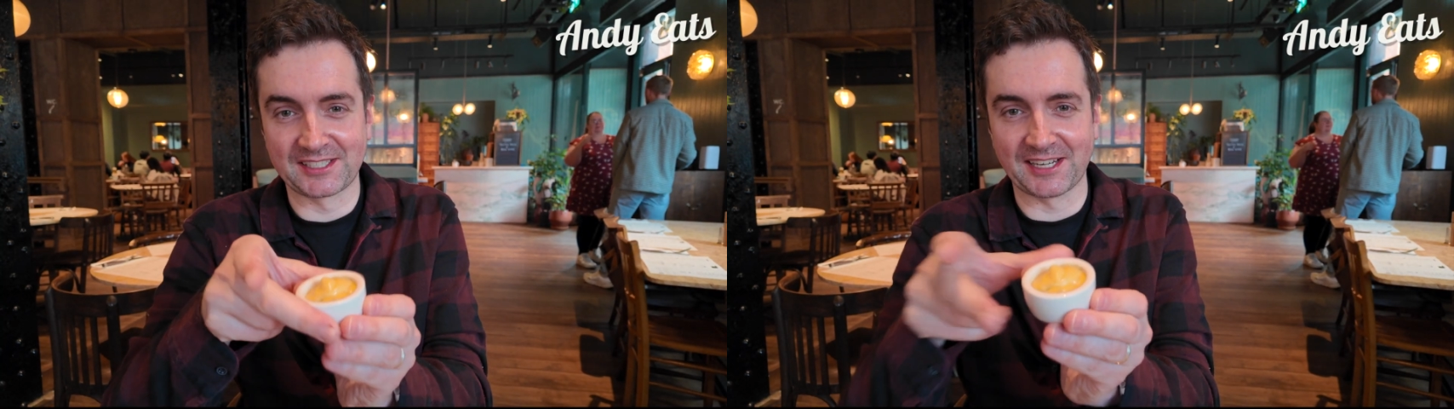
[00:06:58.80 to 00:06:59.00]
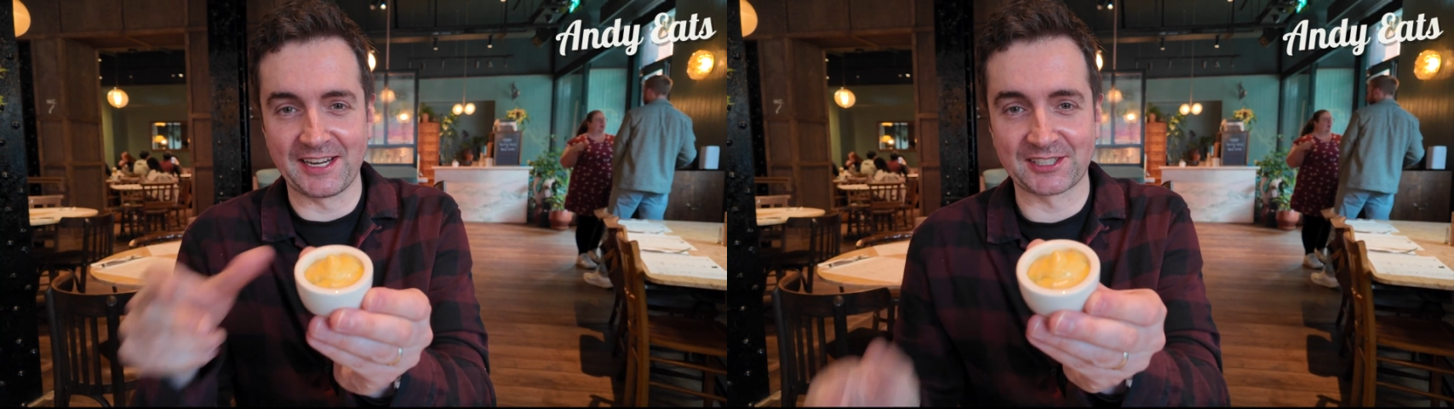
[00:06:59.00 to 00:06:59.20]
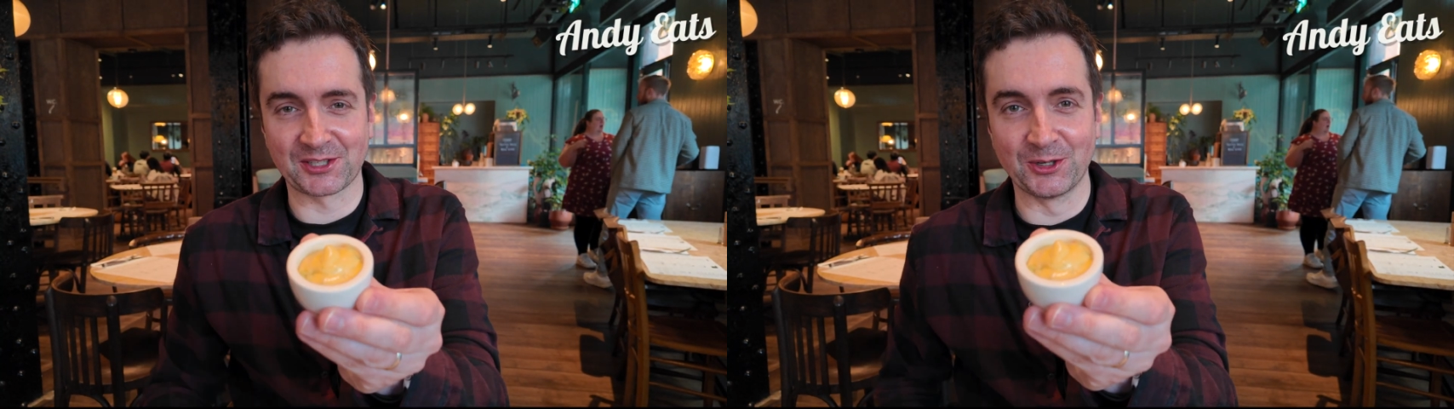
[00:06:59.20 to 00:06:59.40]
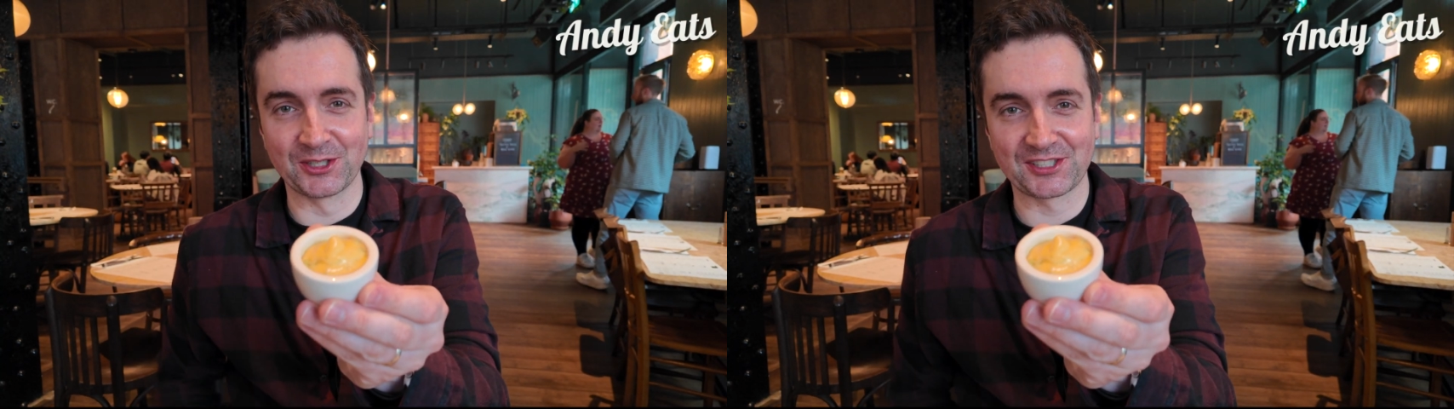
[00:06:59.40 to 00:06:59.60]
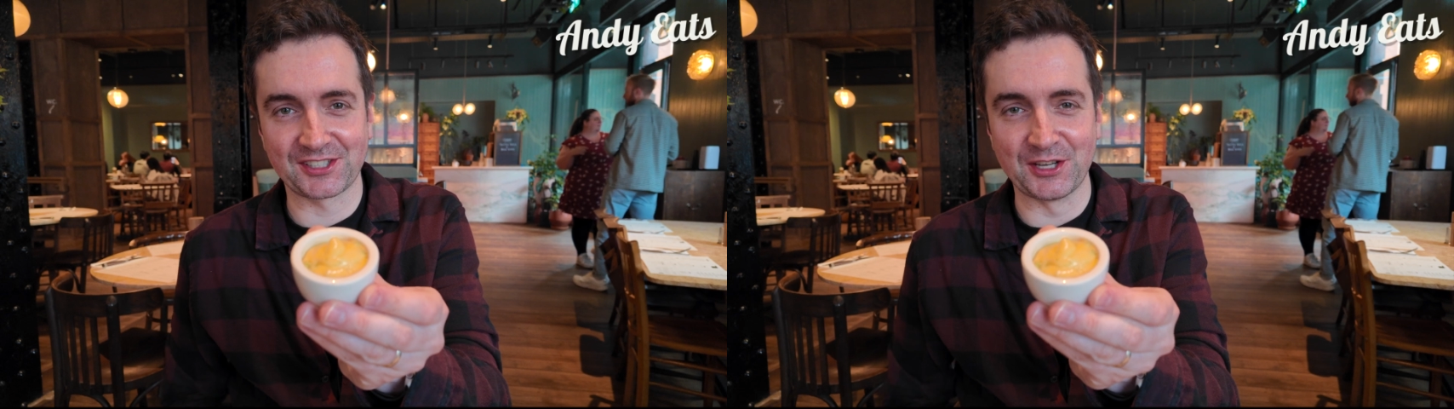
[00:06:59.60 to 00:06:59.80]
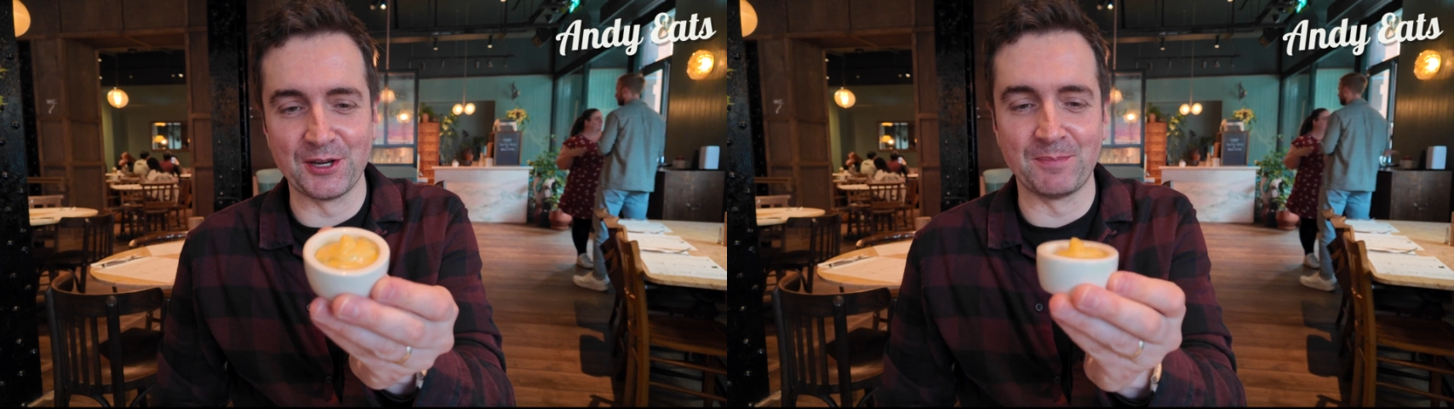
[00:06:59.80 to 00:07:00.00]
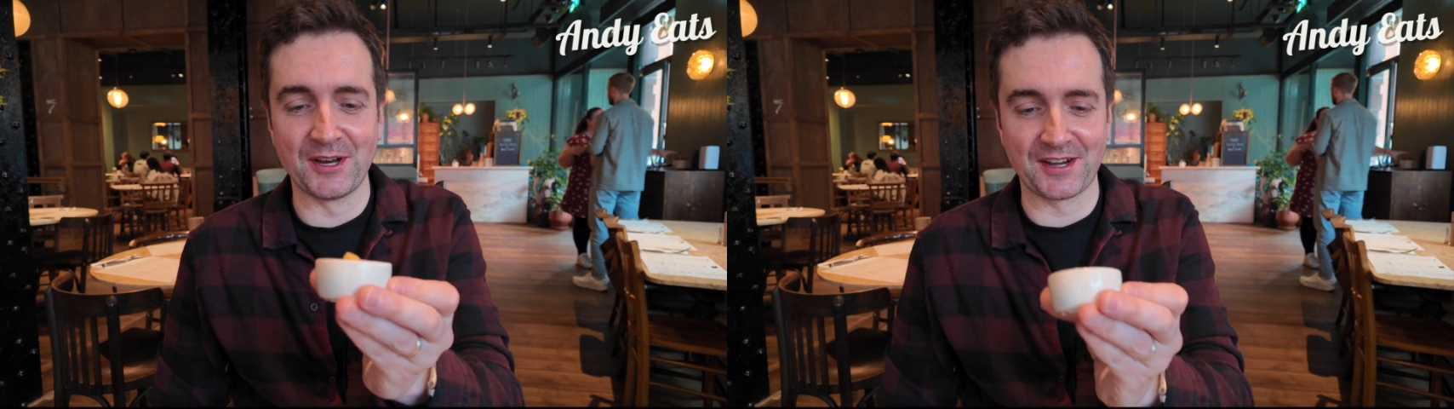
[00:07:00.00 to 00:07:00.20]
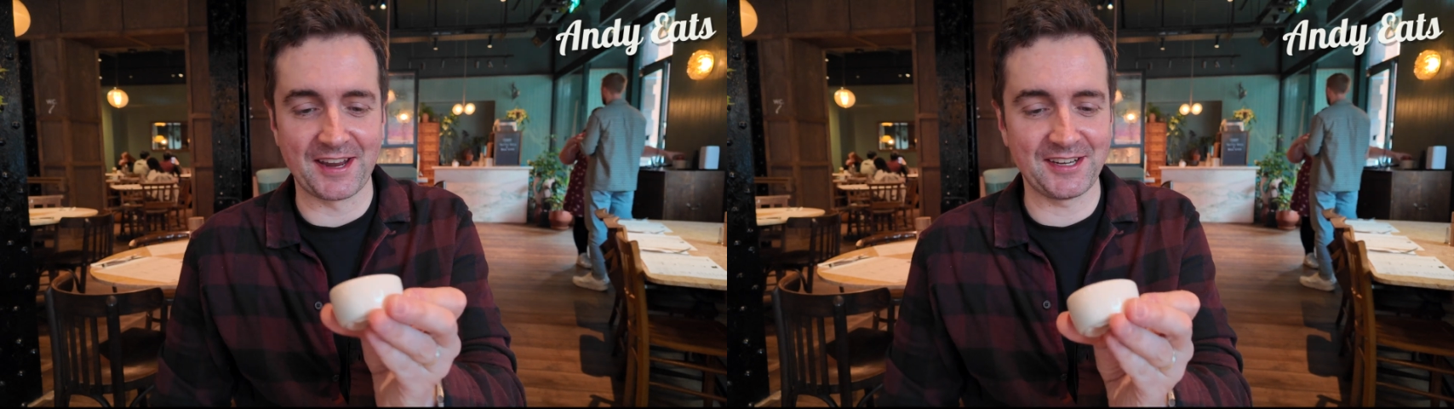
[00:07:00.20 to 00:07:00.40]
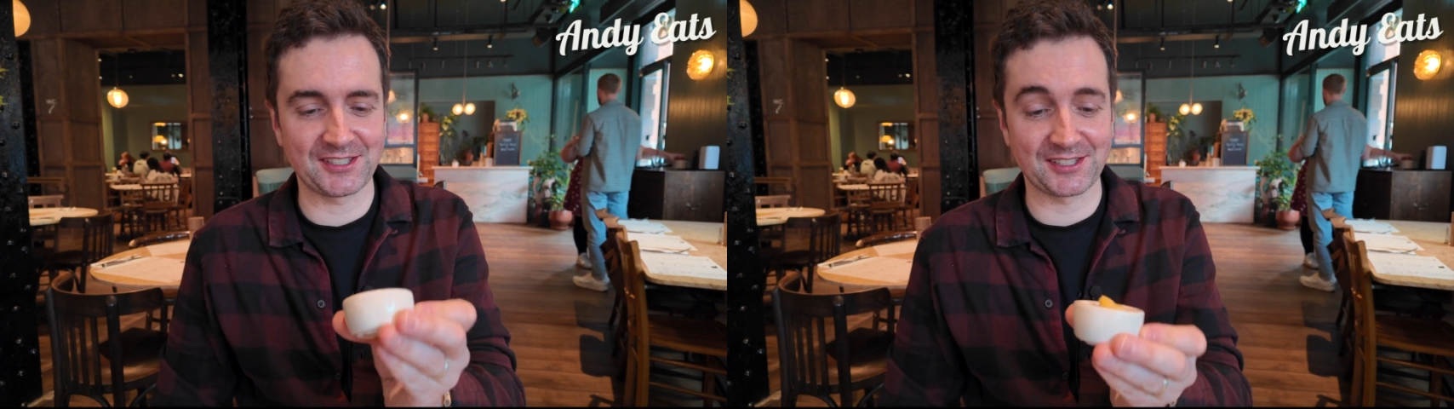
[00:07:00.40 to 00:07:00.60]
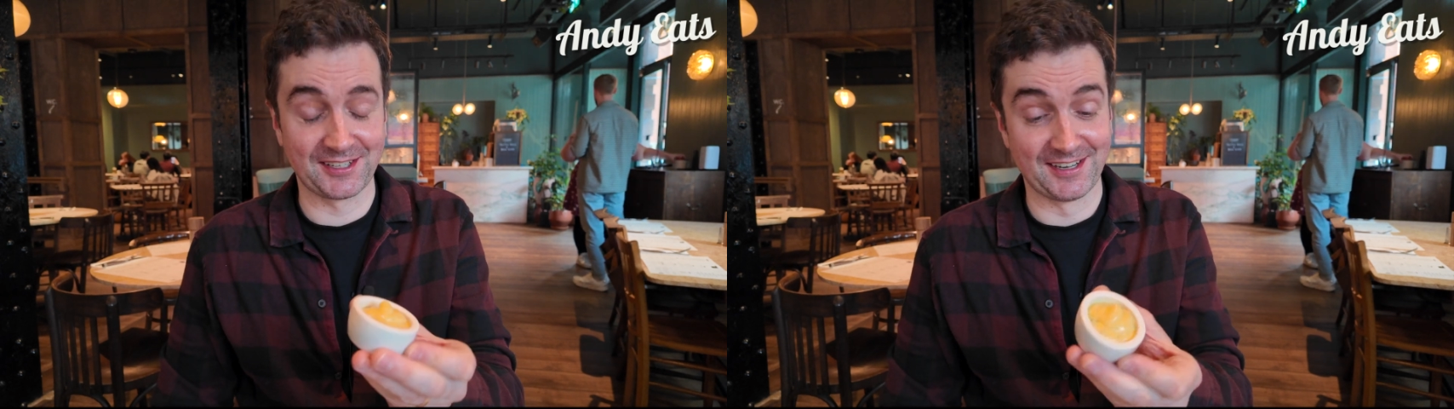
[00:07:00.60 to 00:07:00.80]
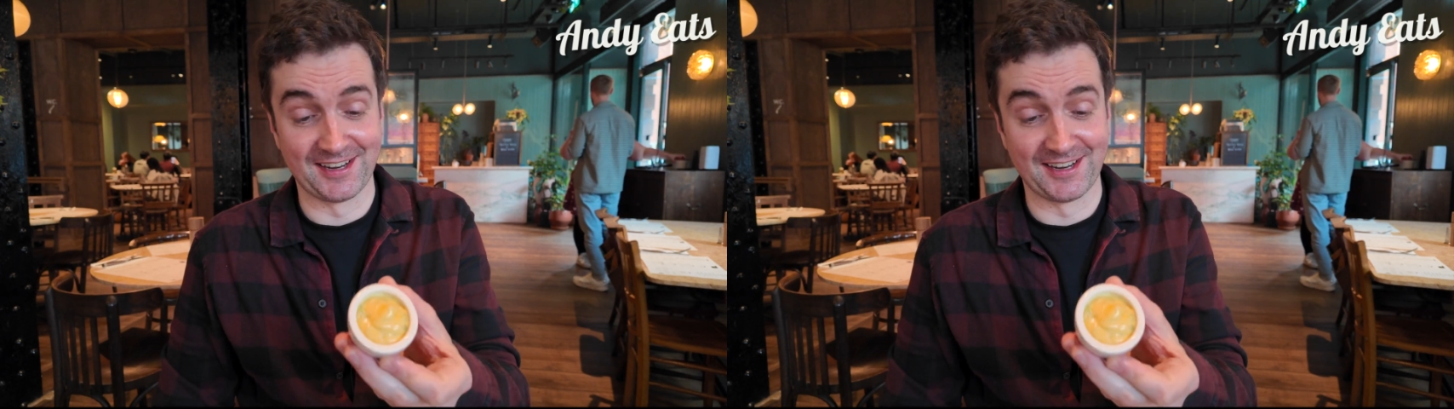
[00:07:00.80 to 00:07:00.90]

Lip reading: steak sauce, the béarnaise.